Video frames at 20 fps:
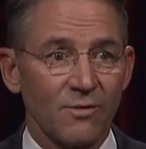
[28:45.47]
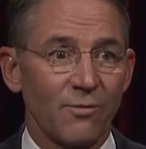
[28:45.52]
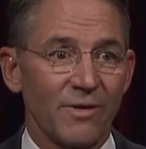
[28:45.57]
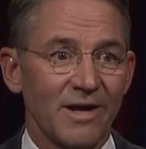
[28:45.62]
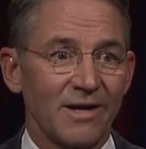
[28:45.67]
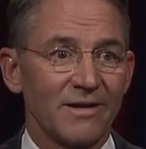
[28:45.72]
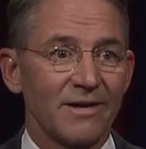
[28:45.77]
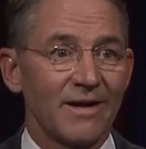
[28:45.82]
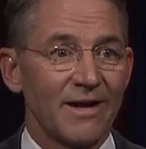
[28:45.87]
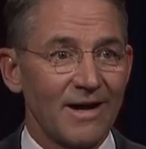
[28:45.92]

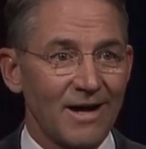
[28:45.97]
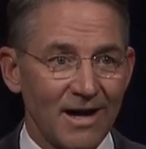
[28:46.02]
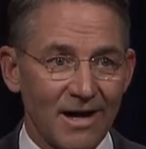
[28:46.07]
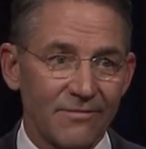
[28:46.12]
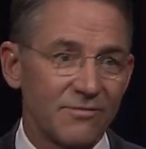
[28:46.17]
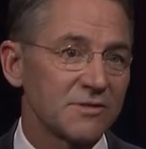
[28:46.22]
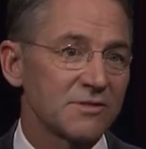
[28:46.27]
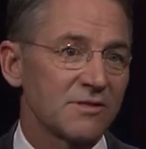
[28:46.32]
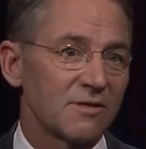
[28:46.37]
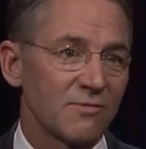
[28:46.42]
Wade had
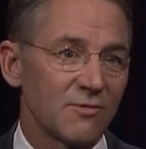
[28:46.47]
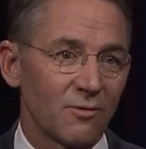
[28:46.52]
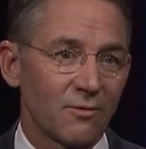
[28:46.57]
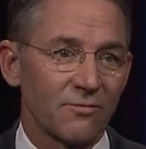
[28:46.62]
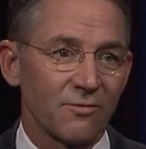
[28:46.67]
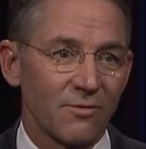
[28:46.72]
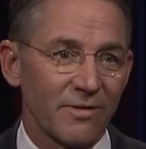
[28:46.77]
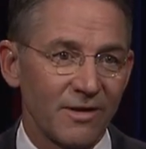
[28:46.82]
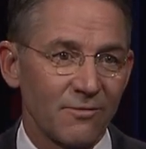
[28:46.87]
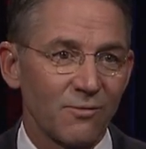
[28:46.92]
obviously been
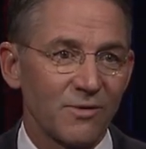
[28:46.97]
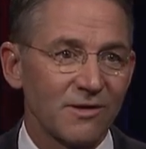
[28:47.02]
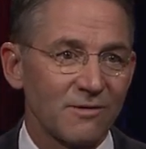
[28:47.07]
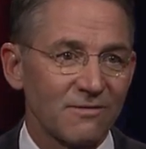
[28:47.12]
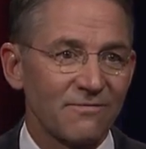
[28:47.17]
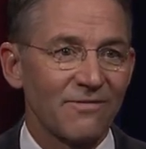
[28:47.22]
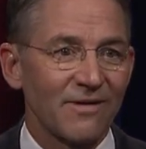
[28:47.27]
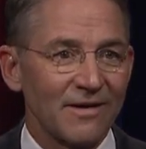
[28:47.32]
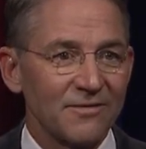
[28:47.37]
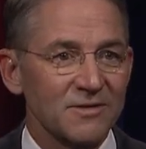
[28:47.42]
overread, we
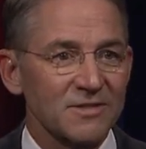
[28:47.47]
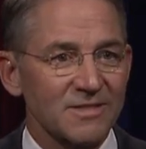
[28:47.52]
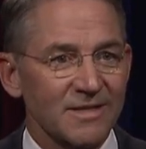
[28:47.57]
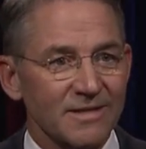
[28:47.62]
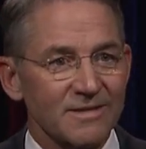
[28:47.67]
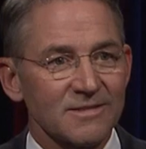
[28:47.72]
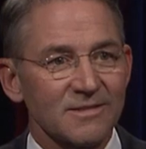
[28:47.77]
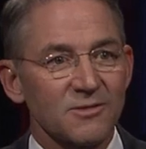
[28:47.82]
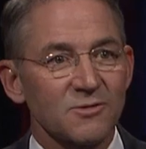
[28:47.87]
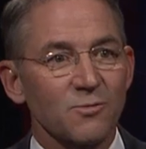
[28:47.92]
could find the
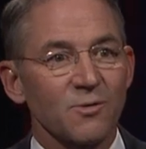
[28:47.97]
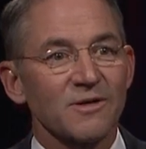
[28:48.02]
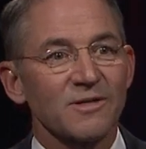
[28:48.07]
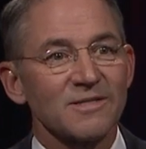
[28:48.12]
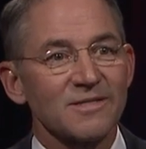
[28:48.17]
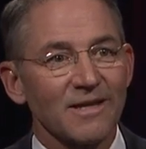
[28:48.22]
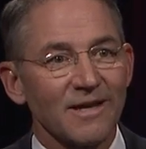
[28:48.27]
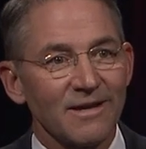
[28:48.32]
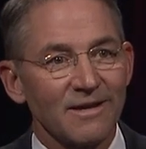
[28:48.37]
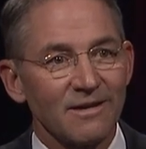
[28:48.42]
sentences where
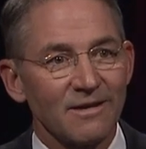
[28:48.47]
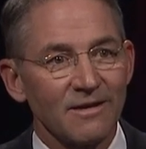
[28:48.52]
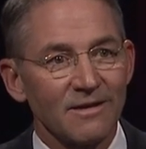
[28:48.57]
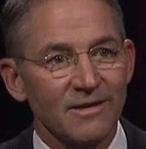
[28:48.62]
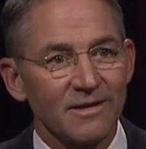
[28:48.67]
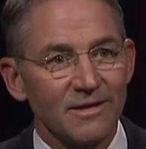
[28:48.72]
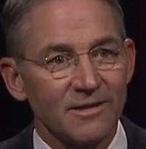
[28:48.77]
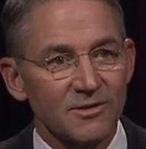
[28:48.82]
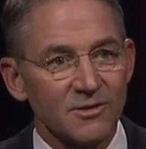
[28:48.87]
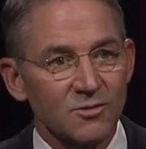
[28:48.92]
it said,
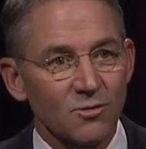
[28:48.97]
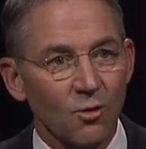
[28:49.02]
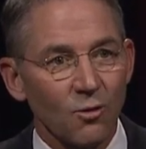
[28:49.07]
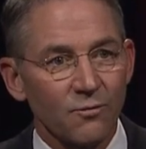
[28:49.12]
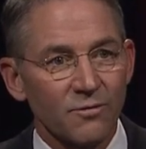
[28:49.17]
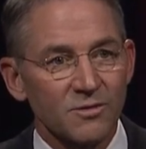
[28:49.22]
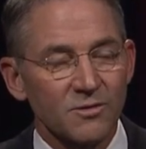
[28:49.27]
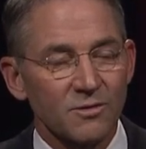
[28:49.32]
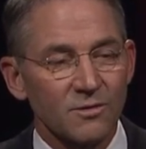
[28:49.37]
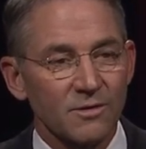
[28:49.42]
it is
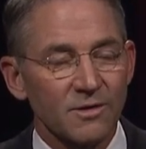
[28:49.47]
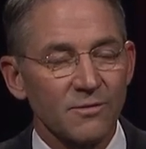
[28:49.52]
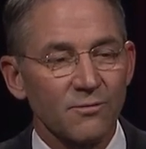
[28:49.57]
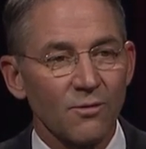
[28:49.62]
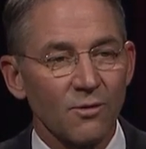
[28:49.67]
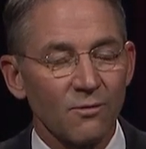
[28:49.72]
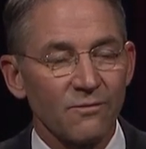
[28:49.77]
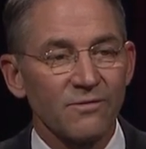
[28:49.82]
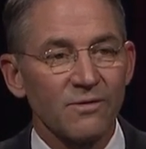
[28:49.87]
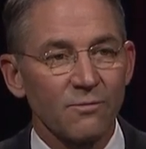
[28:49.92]
overturning
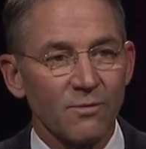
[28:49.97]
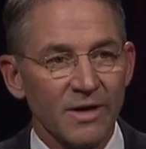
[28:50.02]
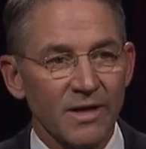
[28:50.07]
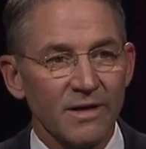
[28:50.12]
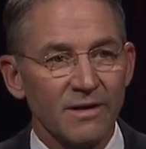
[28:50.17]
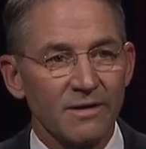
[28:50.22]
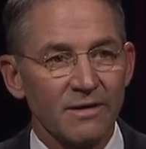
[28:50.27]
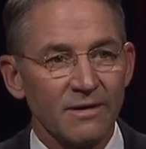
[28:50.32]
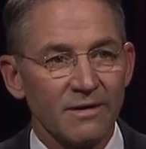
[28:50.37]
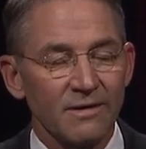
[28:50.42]
Roe v.
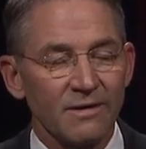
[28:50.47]
Wade.